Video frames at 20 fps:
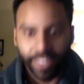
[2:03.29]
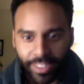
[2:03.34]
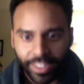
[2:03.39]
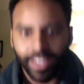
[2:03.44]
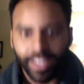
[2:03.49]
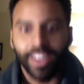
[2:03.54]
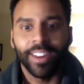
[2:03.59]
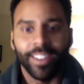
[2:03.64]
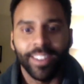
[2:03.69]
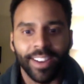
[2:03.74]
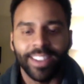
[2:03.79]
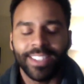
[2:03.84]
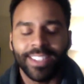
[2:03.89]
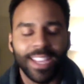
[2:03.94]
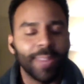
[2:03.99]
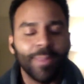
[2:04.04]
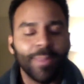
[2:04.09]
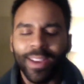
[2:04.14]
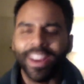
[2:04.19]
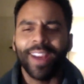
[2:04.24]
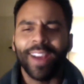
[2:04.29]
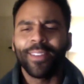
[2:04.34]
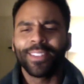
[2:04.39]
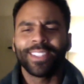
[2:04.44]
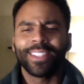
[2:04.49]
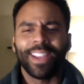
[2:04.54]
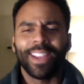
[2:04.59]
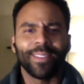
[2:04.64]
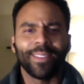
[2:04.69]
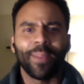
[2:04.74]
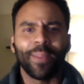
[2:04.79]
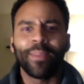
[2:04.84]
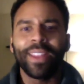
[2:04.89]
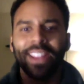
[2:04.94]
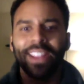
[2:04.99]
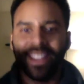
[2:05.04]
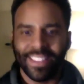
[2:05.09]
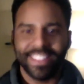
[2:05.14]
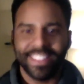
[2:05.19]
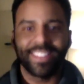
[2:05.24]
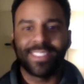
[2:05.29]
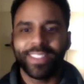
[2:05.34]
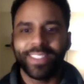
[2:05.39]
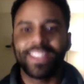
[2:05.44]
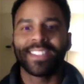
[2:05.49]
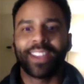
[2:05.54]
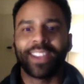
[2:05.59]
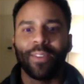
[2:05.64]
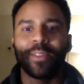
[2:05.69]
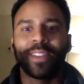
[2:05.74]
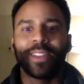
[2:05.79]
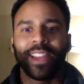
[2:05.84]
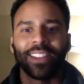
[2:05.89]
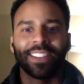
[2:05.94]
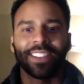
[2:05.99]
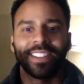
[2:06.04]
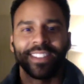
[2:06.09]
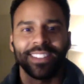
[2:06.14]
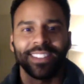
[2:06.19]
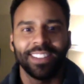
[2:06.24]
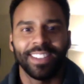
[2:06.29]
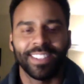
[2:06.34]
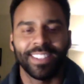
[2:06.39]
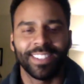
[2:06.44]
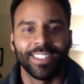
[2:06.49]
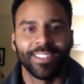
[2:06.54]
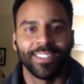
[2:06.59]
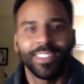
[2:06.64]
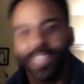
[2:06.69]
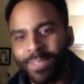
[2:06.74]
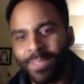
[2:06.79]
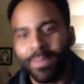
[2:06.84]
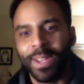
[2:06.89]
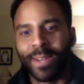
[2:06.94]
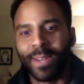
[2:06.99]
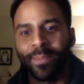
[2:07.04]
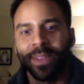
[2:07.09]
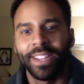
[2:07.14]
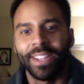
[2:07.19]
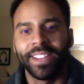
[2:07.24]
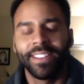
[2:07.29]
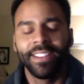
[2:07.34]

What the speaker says: All right, same here. I mean, there's things I would like to discuss too because it's been a minute.